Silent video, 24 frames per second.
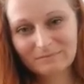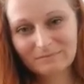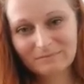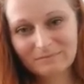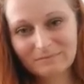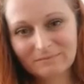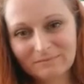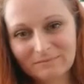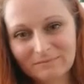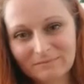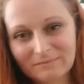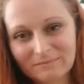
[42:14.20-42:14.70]

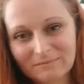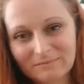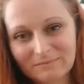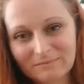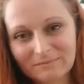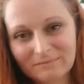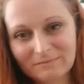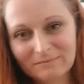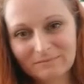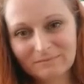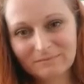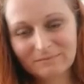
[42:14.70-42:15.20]

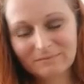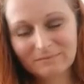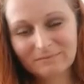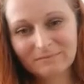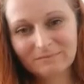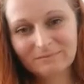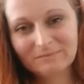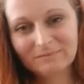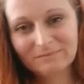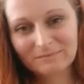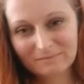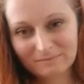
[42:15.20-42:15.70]

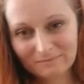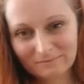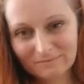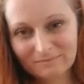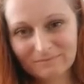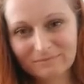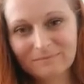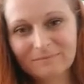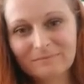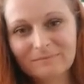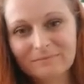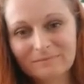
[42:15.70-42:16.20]

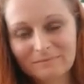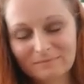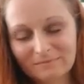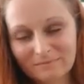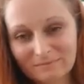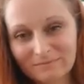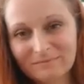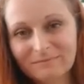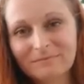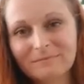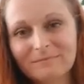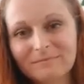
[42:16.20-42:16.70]

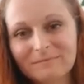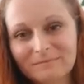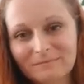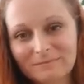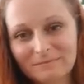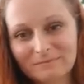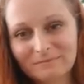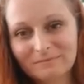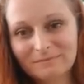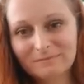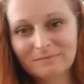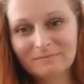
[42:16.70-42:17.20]

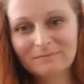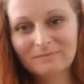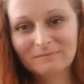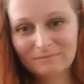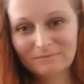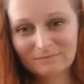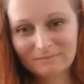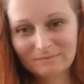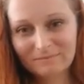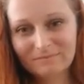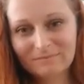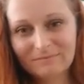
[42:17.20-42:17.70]

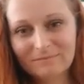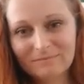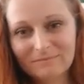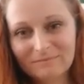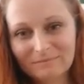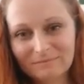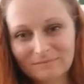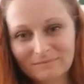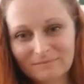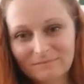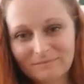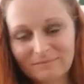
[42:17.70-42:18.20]

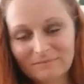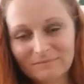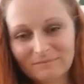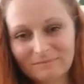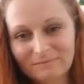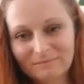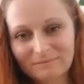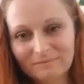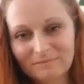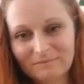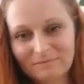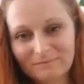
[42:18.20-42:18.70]

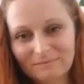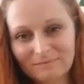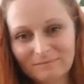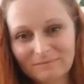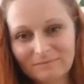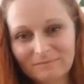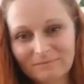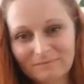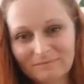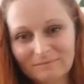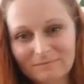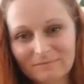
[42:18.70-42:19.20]

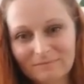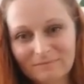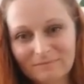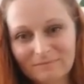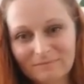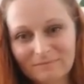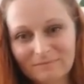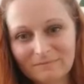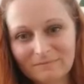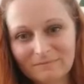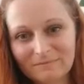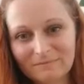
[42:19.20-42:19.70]

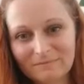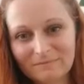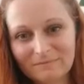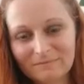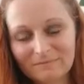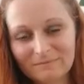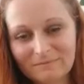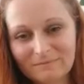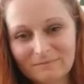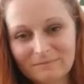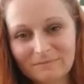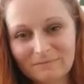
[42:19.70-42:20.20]

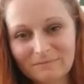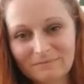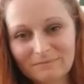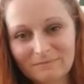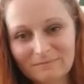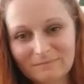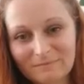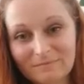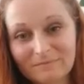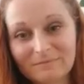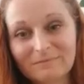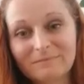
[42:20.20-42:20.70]

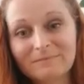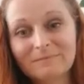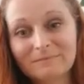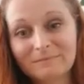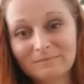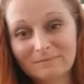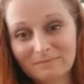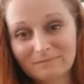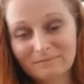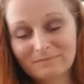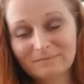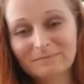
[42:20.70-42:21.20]

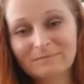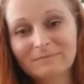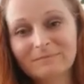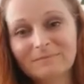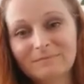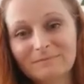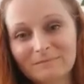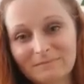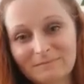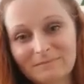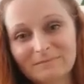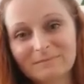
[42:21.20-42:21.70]

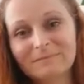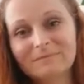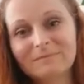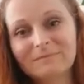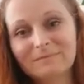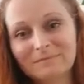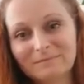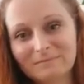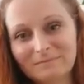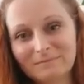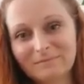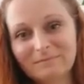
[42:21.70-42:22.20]
This person isn't speaking.